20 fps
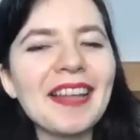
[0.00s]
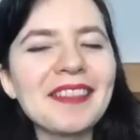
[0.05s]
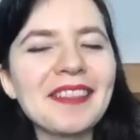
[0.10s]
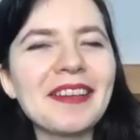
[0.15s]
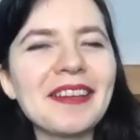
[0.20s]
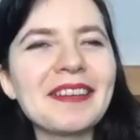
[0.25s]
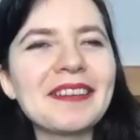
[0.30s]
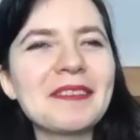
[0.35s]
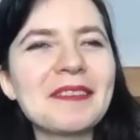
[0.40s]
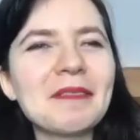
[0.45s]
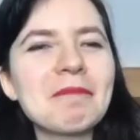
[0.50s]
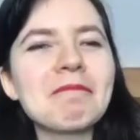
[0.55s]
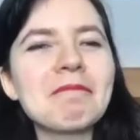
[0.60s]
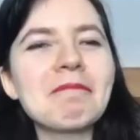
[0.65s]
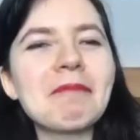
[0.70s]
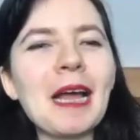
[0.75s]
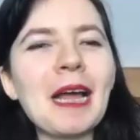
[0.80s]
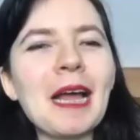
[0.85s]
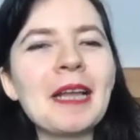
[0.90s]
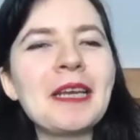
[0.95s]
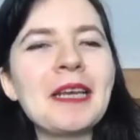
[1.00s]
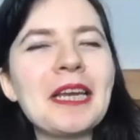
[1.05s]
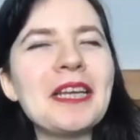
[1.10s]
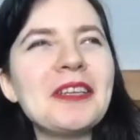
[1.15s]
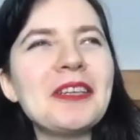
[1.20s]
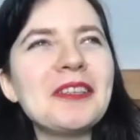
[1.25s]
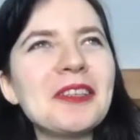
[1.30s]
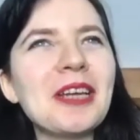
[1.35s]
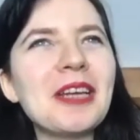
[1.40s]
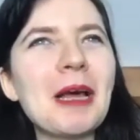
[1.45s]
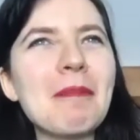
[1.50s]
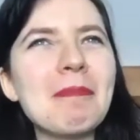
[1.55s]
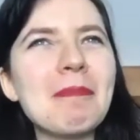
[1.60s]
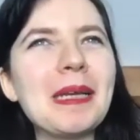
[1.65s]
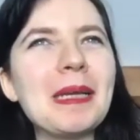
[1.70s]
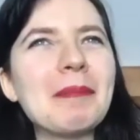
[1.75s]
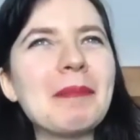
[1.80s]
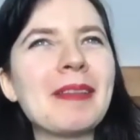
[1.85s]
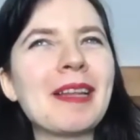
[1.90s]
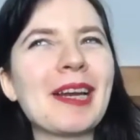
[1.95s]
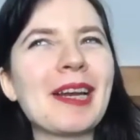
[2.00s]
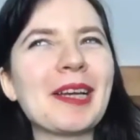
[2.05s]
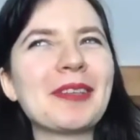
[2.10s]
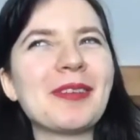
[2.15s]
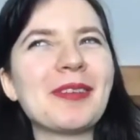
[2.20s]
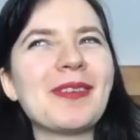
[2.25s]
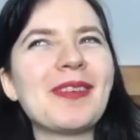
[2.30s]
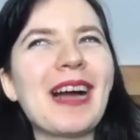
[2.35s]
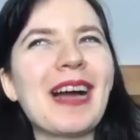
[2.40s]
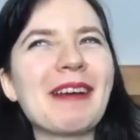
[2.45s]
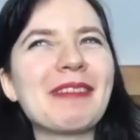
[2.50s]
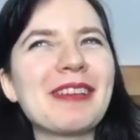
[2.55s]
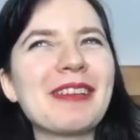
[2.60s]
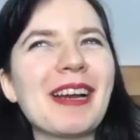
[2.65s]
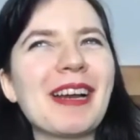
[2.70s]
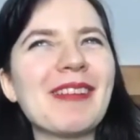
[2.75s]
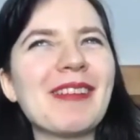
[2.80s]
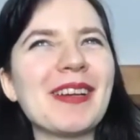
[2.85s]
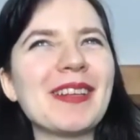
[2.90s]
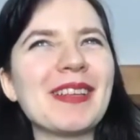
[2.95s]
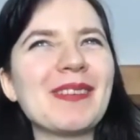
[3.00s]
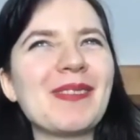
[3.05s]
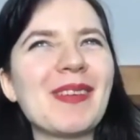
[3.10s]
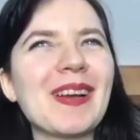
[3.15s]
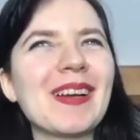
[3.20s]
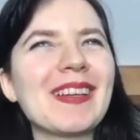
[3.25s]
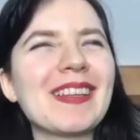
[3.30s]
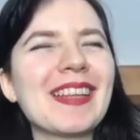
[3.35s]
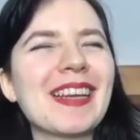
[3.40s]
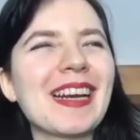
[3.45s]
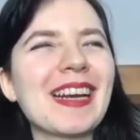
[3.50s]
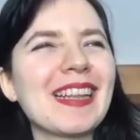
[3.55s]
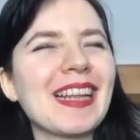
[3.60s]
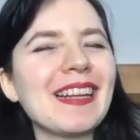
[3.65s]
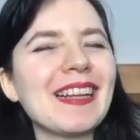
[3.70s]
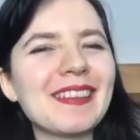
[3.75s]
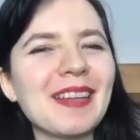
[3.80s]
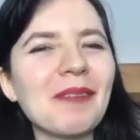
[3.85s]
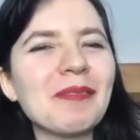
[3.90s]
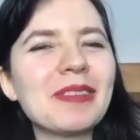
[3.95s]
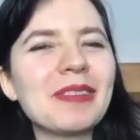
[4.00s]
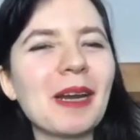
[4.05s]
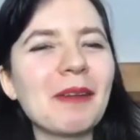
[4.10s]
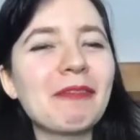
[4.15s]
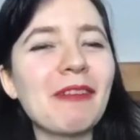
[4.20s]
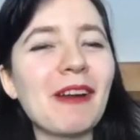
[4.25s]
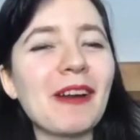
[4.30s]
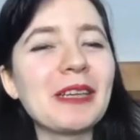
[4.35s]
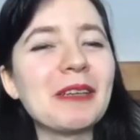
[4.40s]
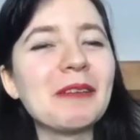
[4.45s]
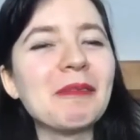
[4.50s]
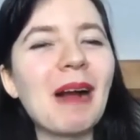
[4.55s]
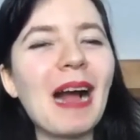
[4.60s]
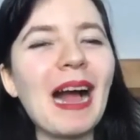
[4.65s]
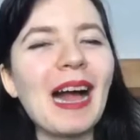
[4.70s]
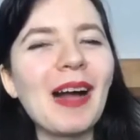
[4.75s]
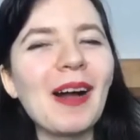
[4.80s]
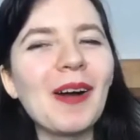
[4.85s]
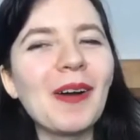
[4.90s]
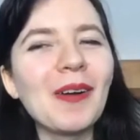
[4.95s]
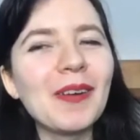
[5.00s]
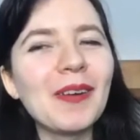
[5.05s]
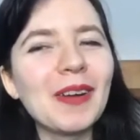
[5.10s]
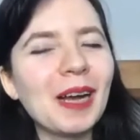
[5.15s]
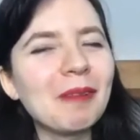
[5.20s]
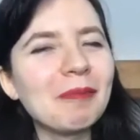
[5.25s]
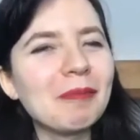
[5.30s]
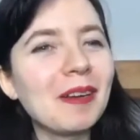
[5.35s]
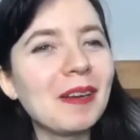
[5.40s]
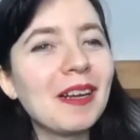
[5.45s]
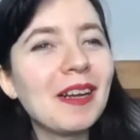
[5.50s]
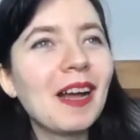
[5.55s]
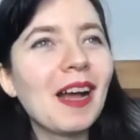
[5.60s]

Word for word: there's an internet meme that I saw after I wrote the book that I think sums it up very well um,